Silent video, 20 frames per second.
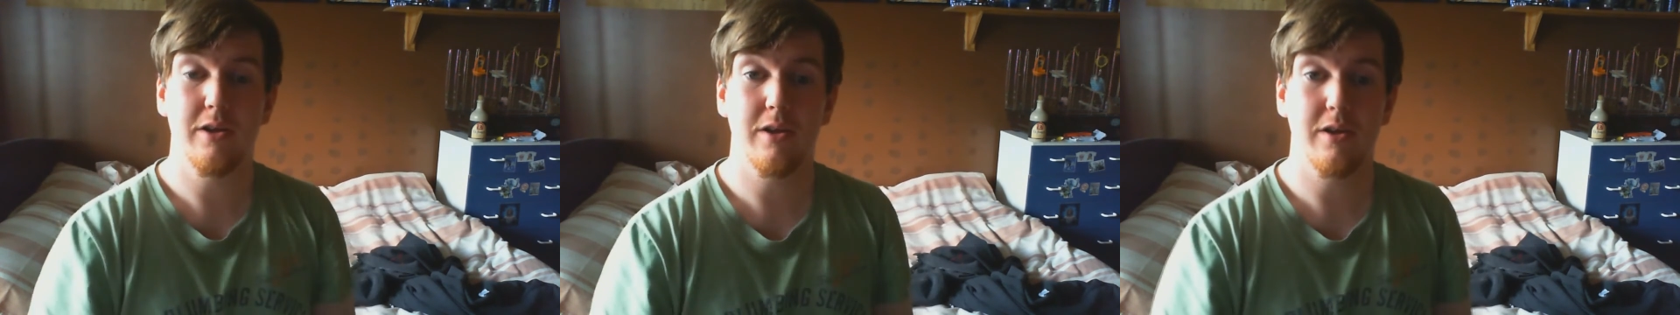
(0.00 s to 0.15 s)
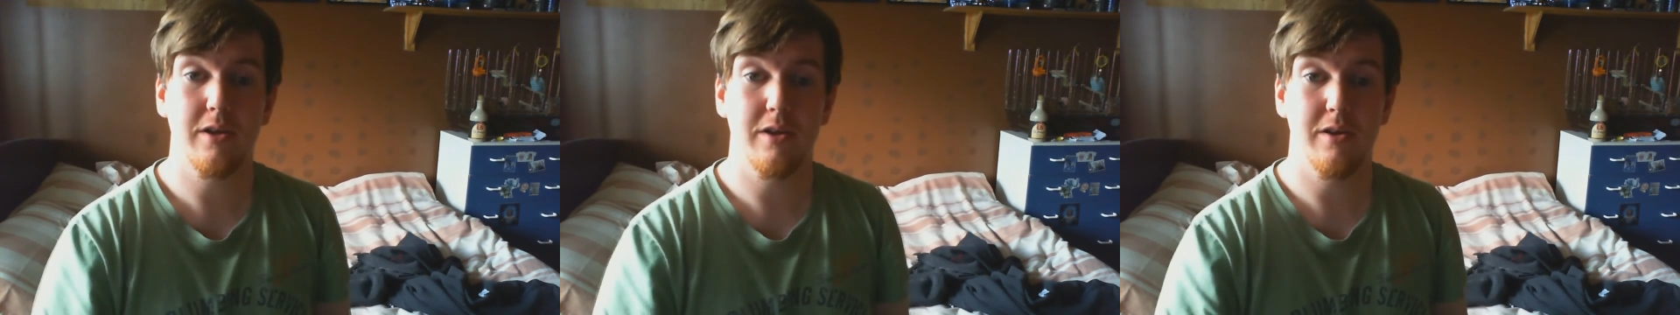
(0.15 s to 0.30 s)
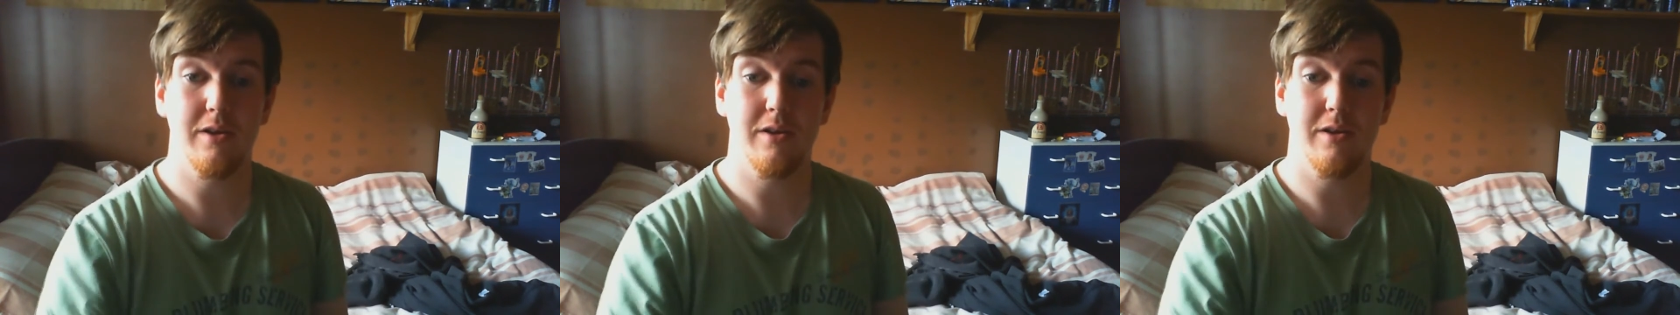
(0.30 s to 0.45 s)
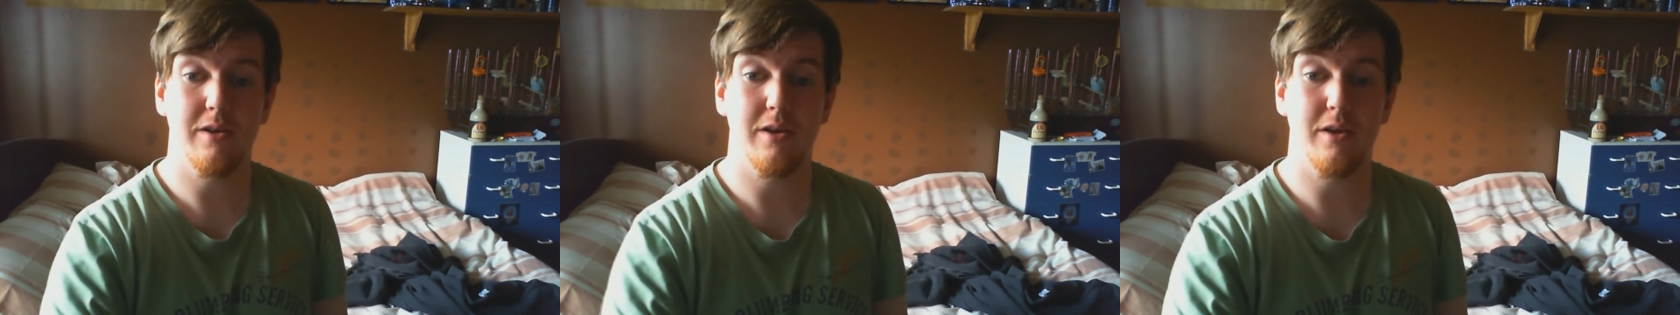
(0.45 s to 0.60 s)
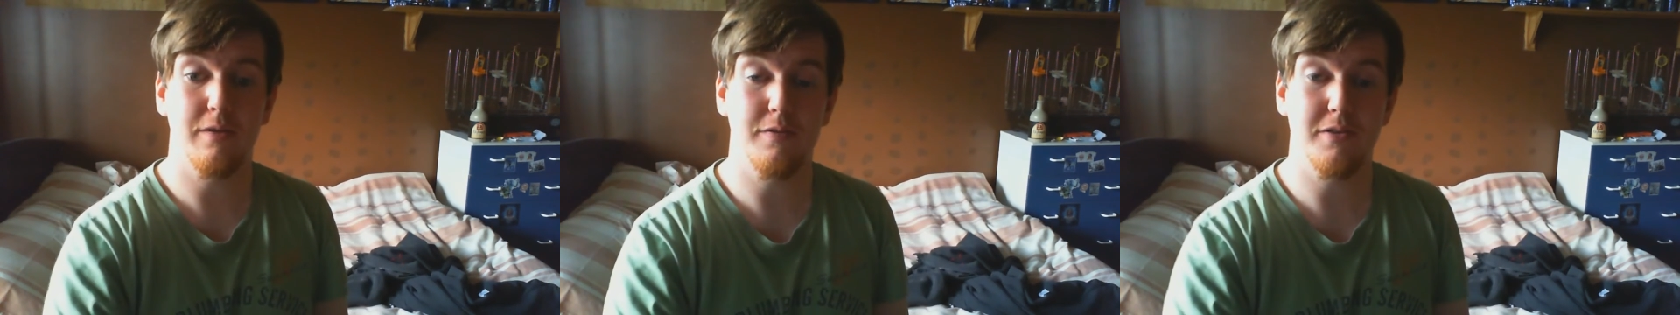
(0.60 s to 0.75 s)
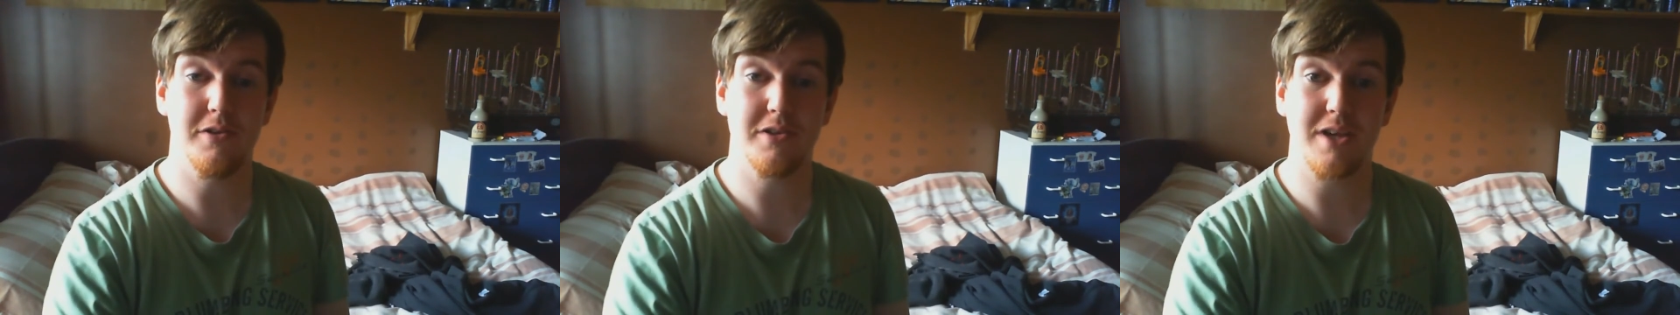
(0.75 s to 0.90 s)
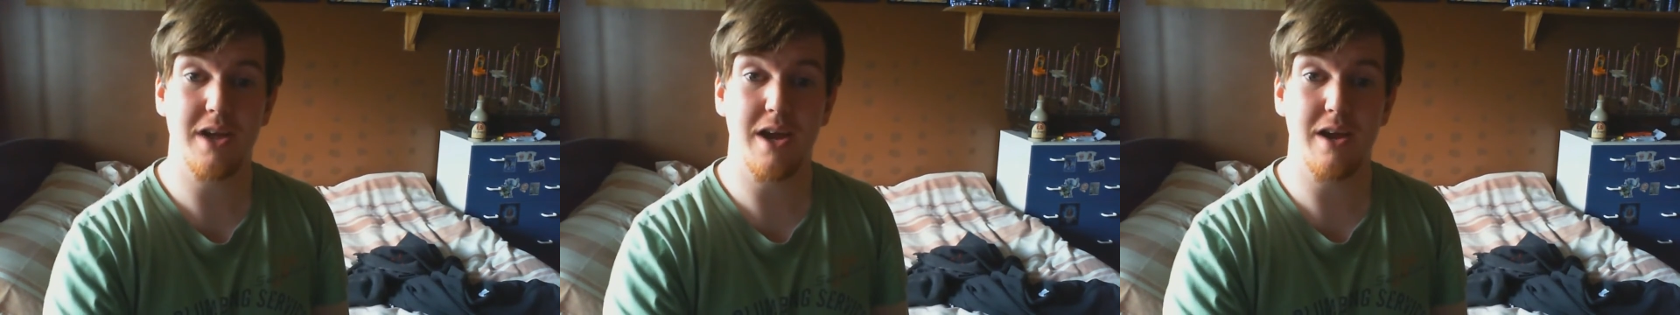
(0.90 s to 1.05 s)
If
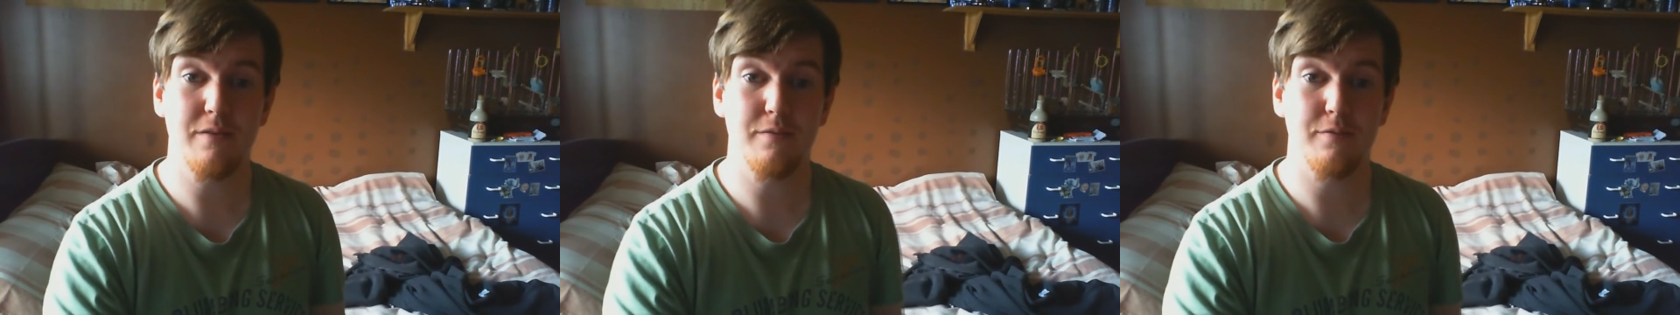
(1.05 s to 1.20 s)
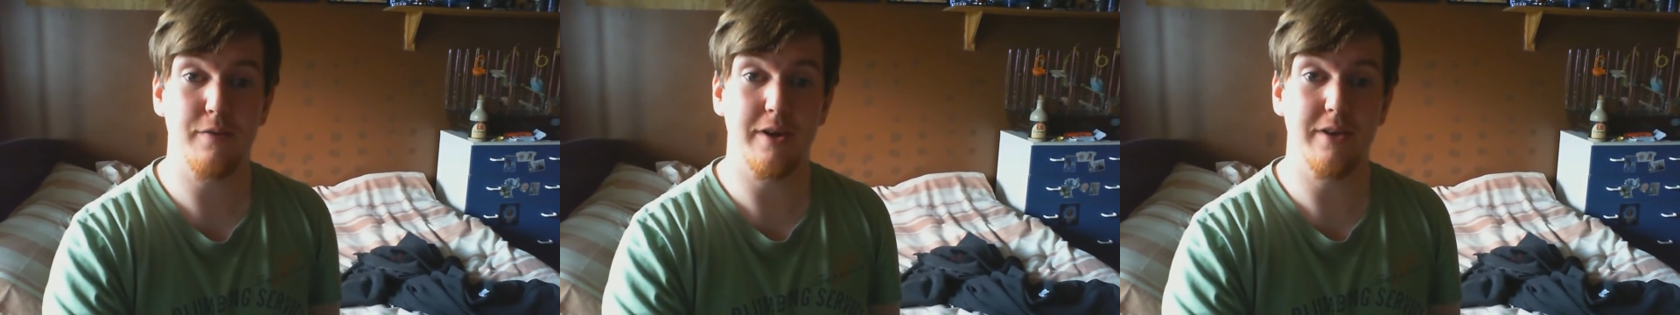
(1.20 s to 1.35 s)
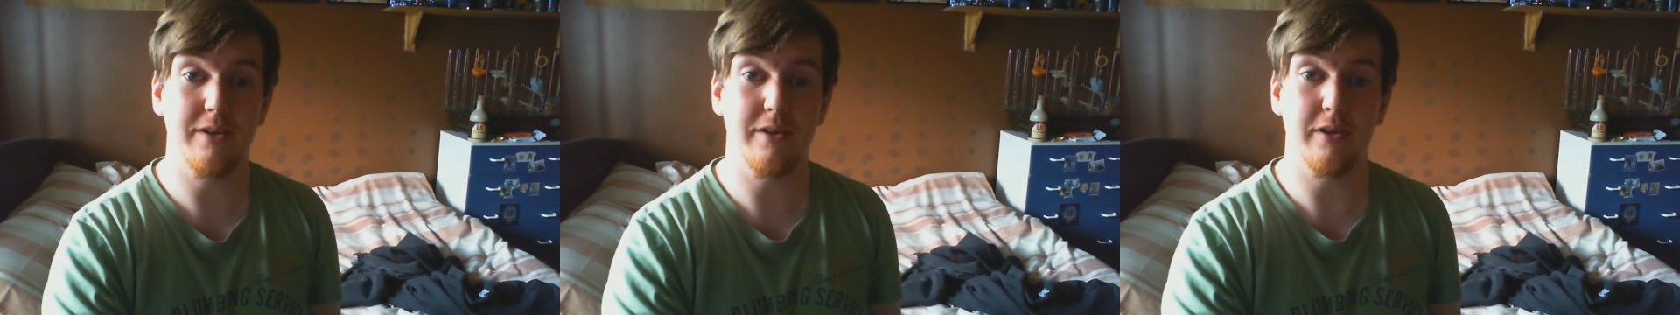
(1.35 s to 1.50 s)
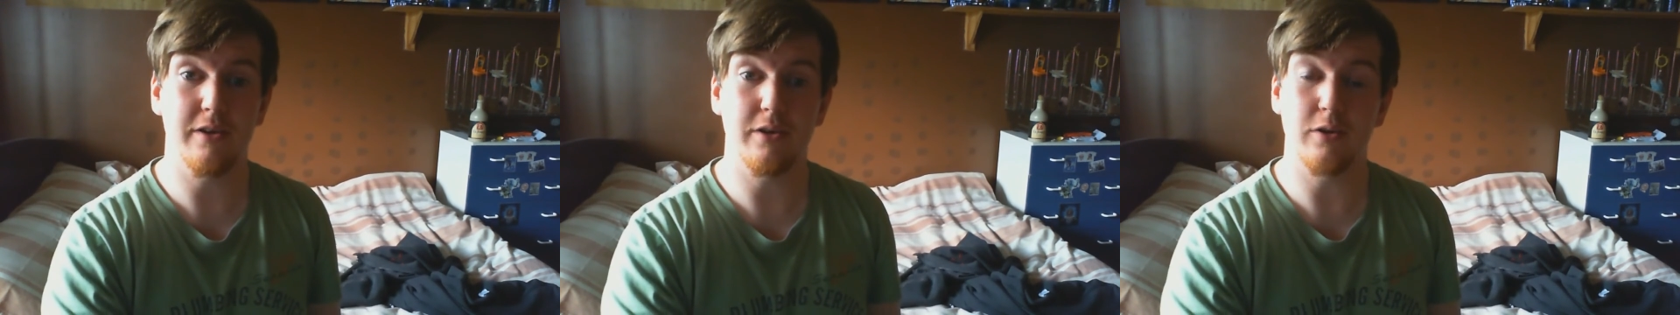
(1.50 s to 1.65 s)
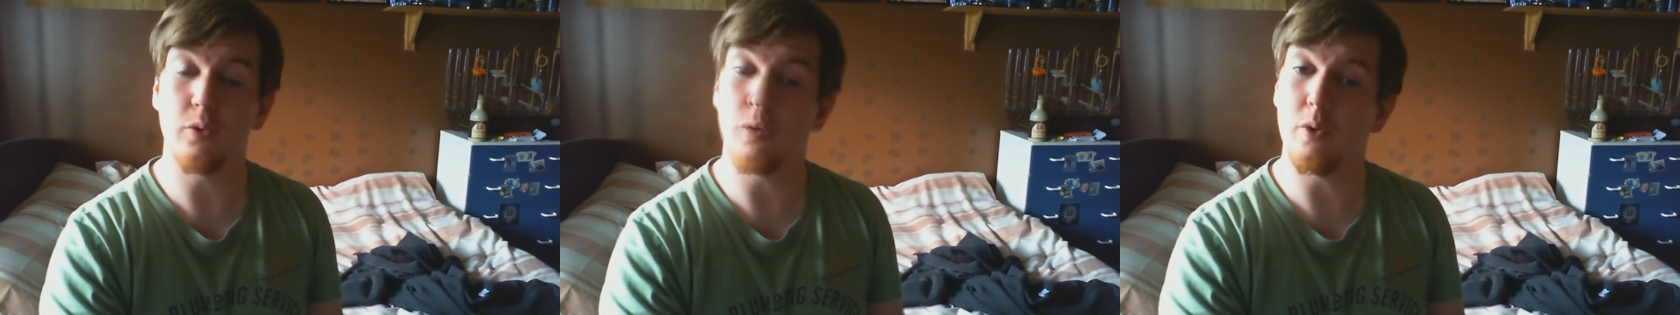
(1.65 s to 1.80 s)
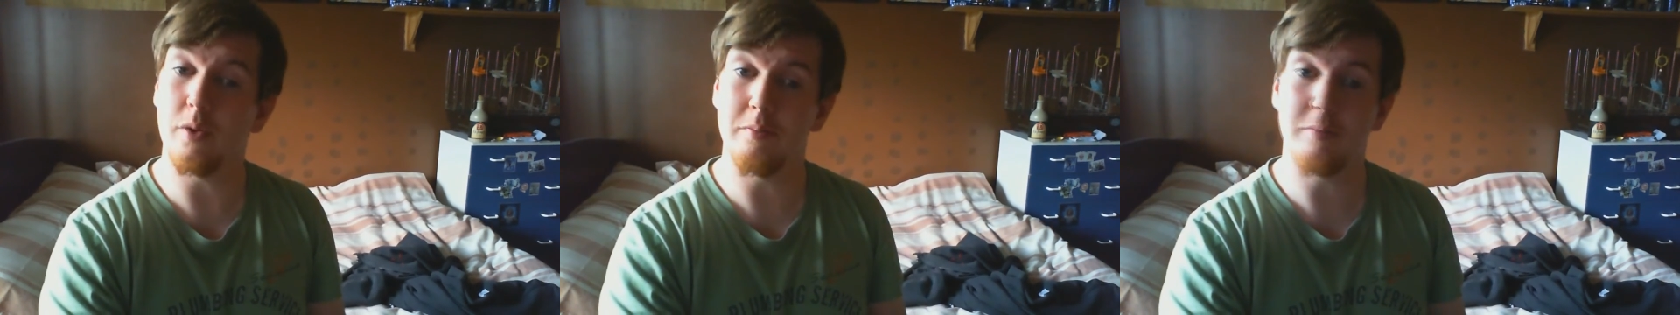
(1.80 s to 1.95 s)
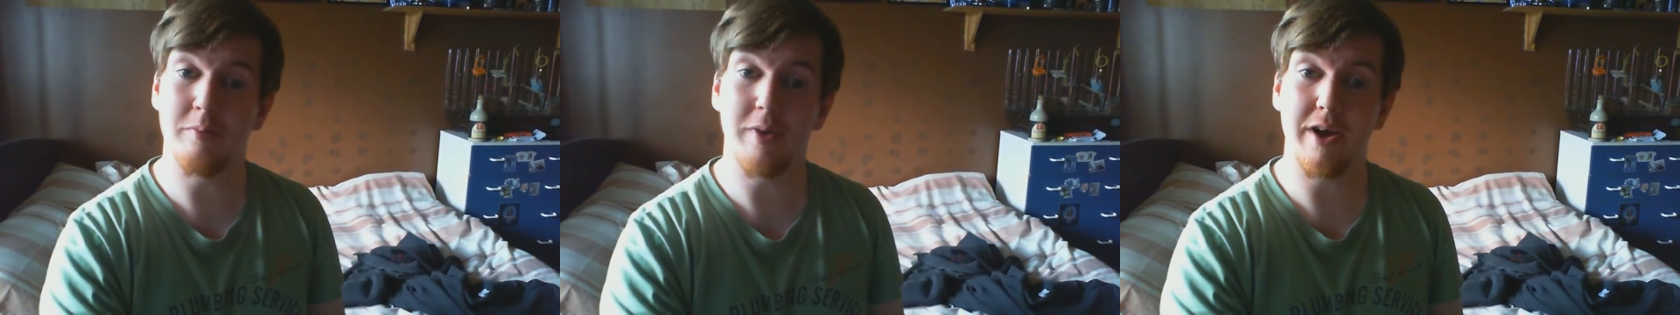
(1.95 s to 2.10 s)
you can find it,
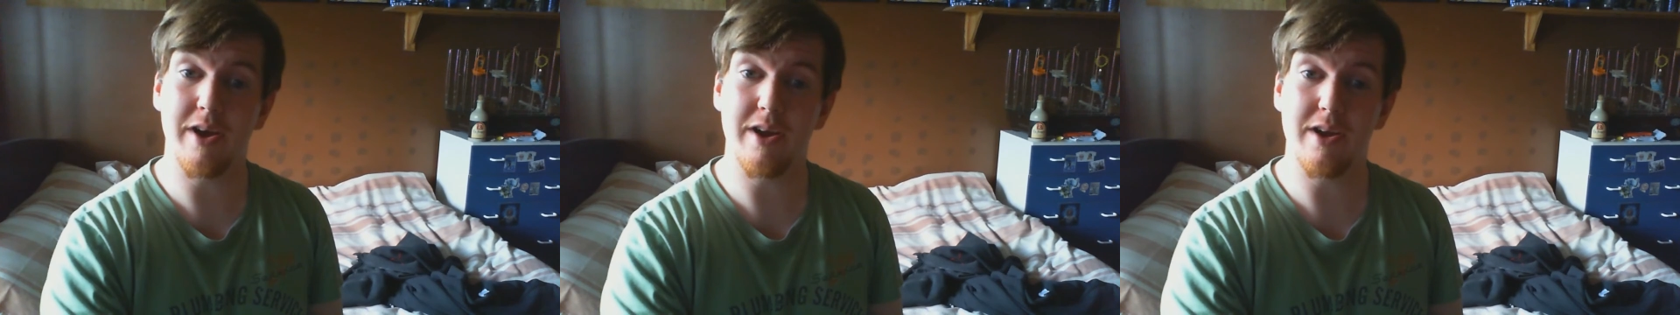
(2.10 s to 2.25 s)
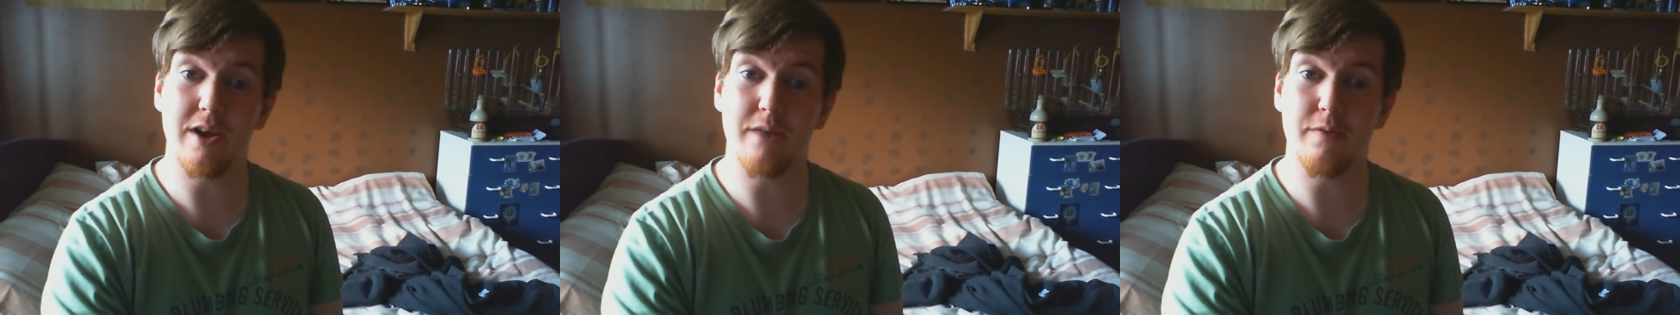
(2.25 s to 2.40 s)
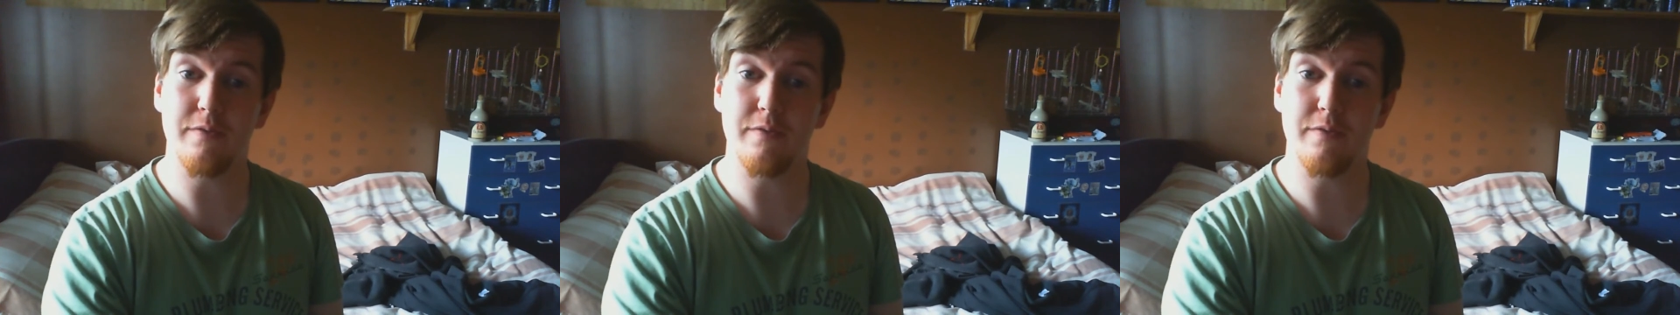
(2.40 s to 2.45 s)
go out and buy it.